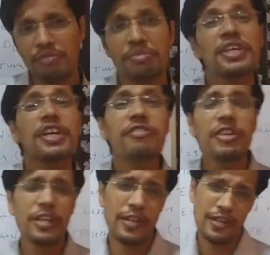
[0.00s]

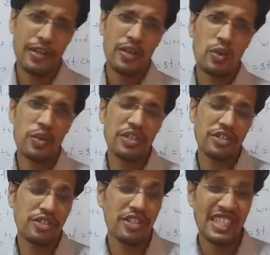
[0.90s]
behavior which
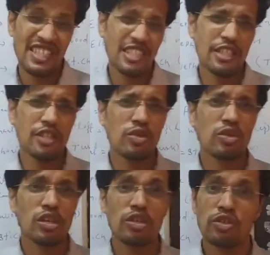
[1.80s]
is necessary to
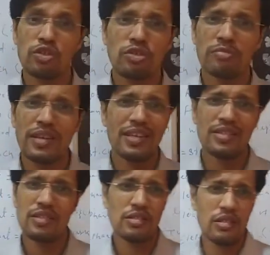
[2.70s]
control,
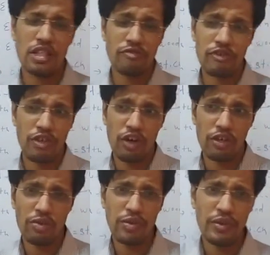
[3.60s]
manage, and judge in order
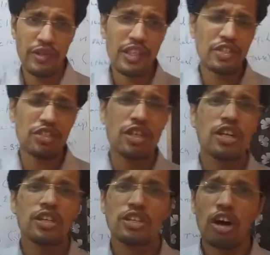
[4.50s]
to reach
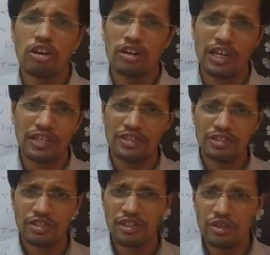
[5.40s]
the
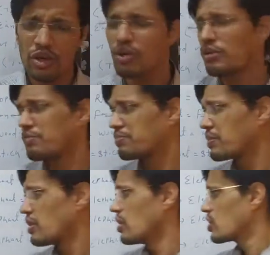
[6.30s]
organizational goal.
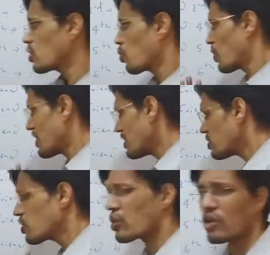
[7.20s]
So what
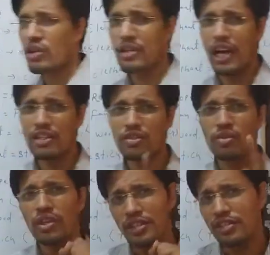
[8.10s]
is your task,
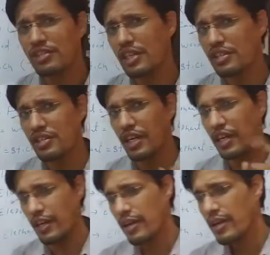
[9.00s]
your exercise
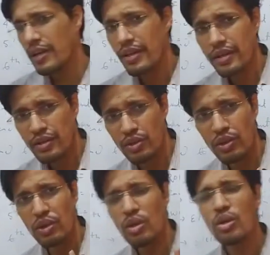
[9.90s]
here,
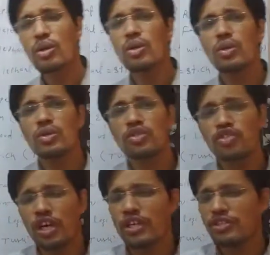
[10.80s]
to
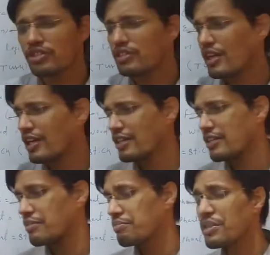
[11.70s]
judge that
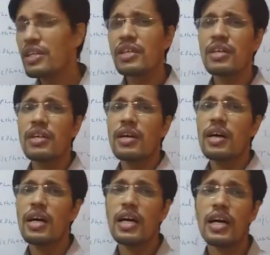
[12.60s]
being
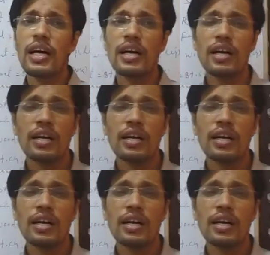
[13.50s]
the